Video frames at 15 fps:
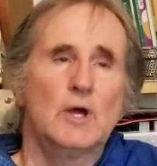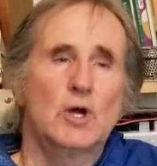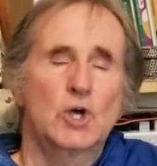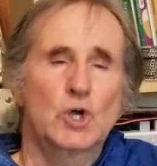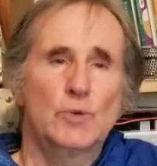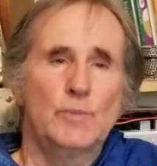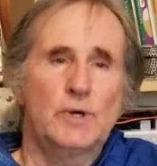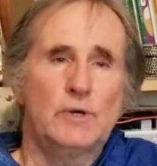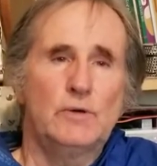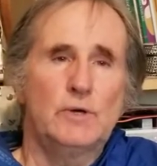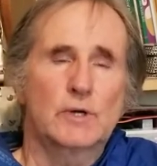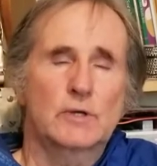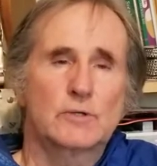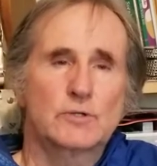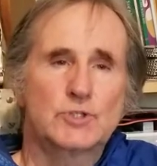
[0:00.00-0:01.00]

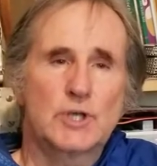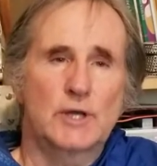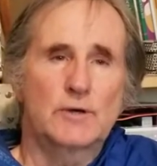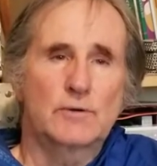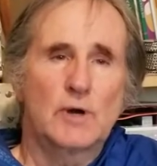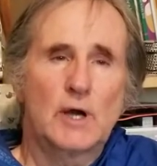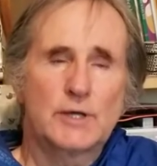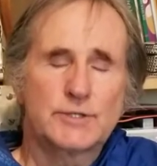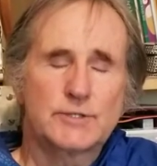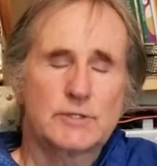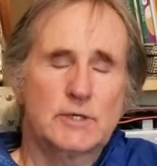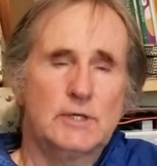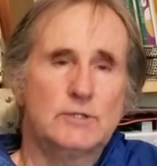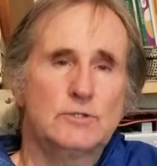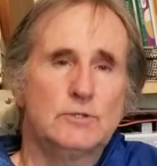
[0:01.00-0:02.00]
hermeneutical
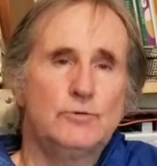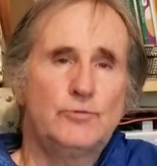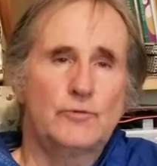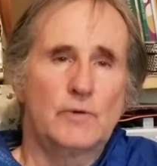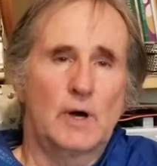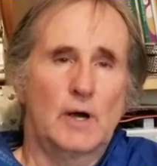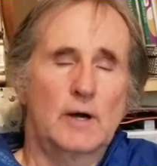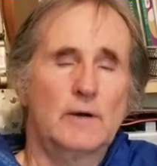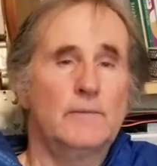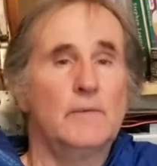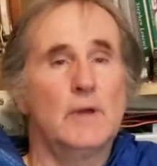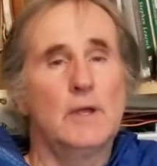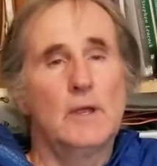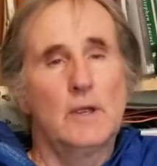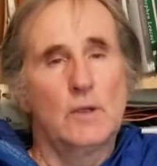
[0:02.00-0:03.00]
generosity too far,
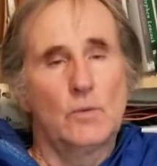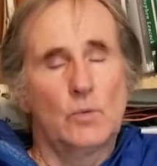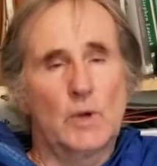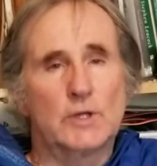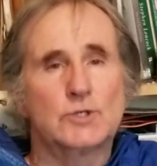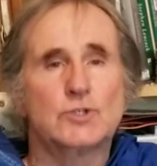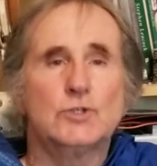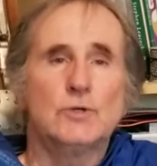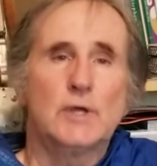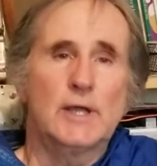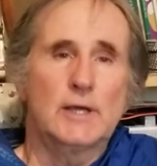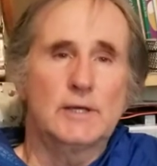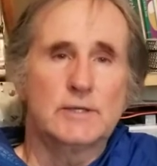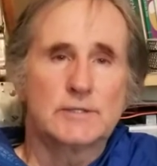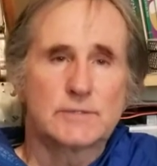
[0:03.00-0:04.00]
what you
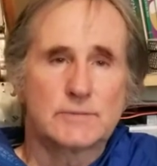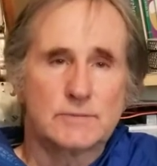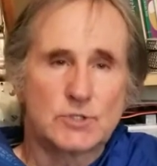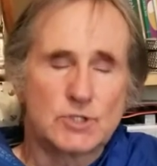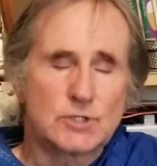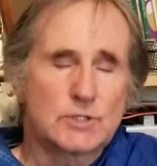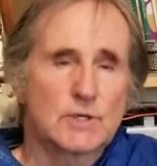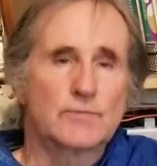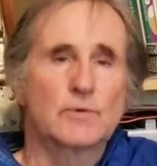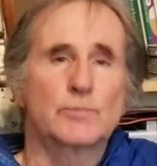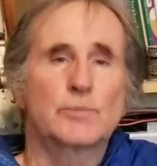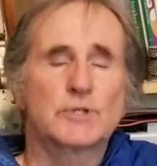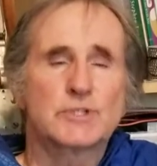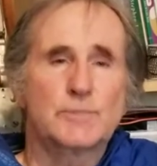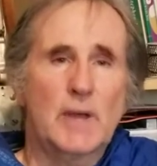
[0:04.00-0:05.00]
get is just different
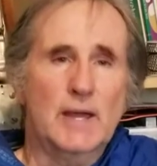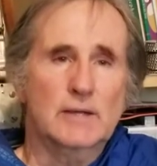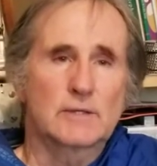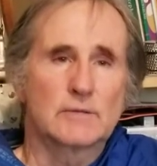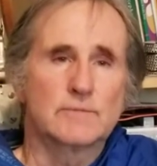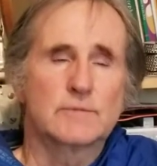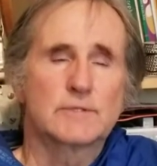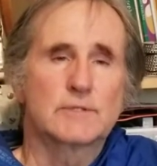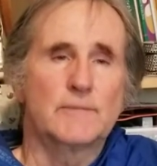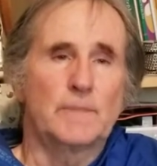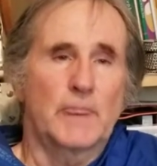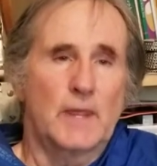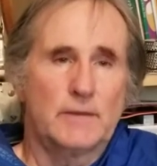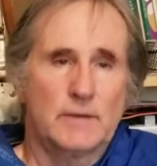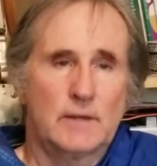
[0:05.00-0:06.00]
perspectives.
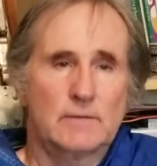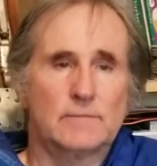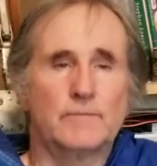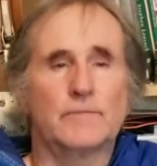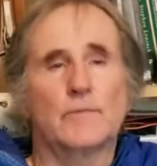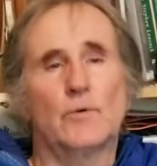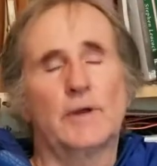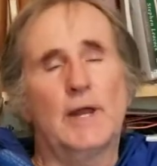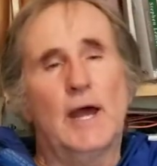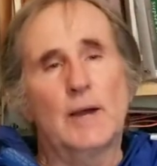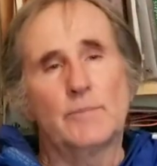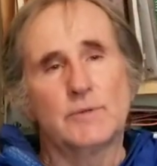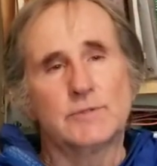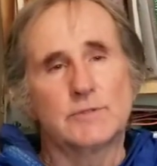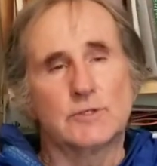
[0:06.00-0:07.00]
And then what
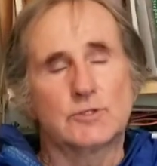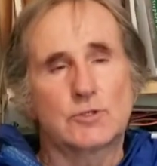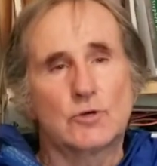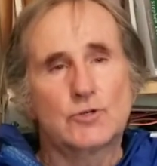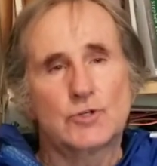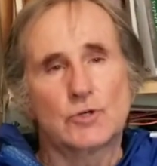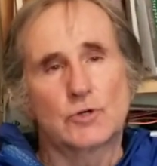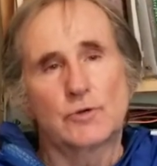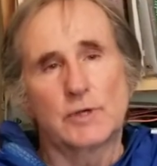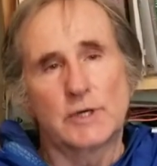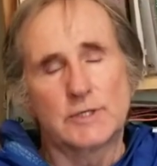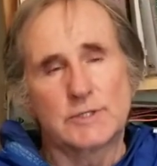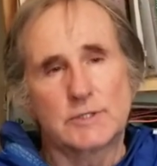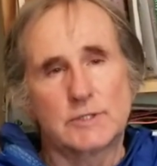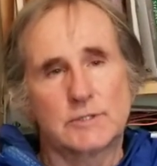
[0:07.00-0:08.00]
happens is social
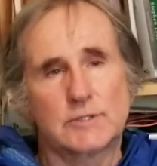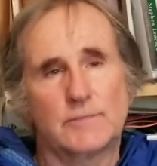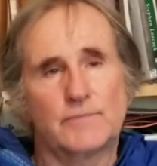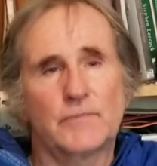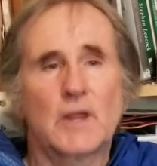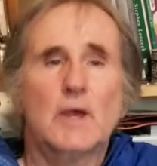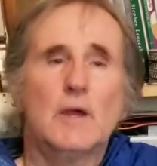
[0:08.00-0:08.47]
criticism